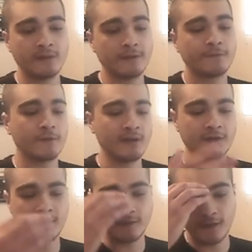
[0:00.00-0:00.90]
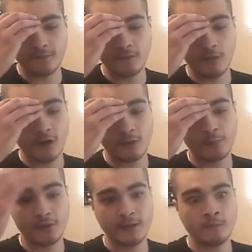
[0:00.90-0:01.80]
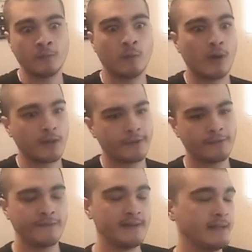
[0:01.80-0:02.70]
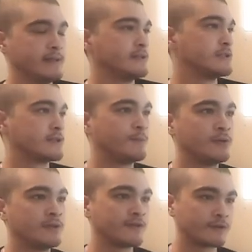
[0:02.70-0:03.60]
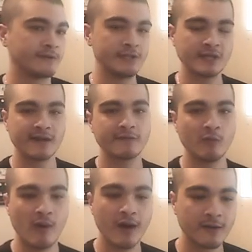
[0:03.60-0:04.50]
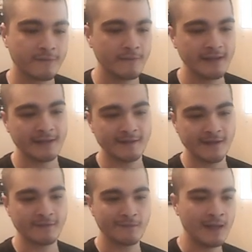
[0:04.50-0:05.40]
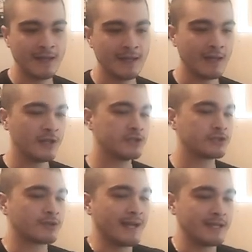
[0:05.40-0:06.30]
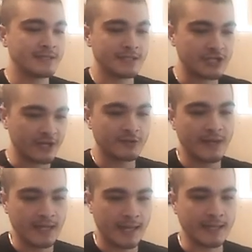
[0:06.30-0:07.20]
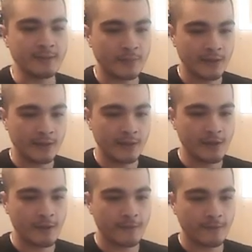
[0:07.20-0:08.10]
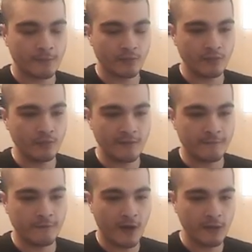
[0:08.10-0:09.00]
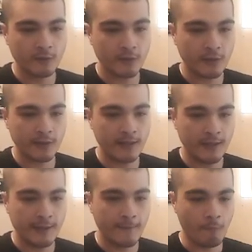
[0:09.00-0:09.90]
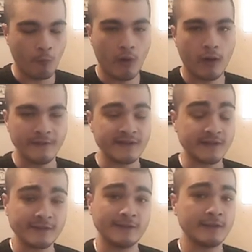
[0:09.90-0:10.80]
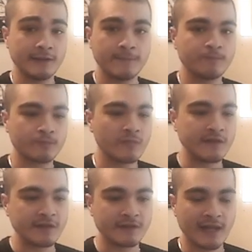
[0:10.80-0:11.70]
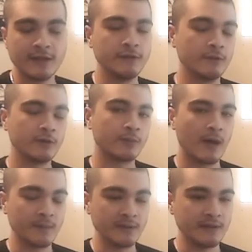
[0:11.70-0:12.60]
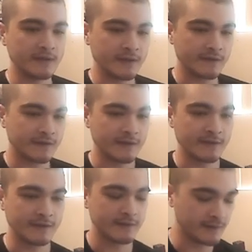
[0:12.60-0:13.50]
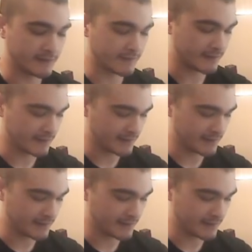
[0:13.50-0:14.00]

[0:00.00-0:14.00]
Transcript: for instance, if you are putting Walker feet in, just put a screenshot of the Walker feet instead of trying to generate hype through a follower wall. This isn't how you do it properly, because there's